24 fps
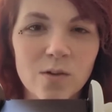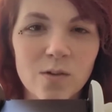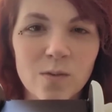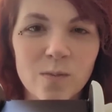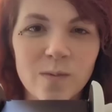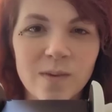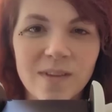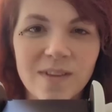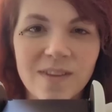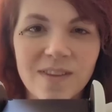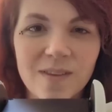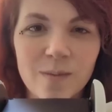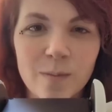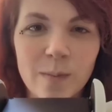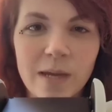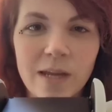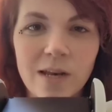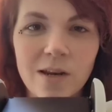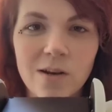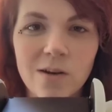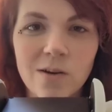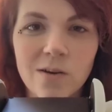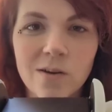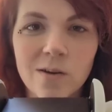spin
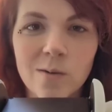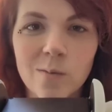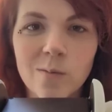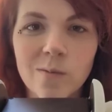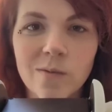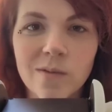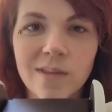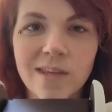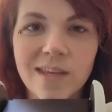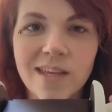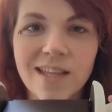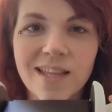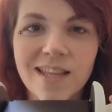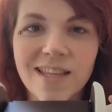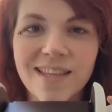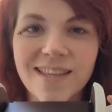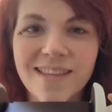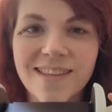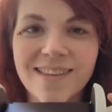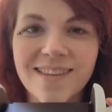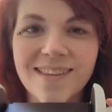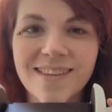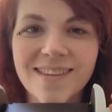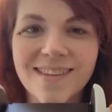spiders up like
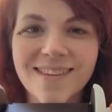this.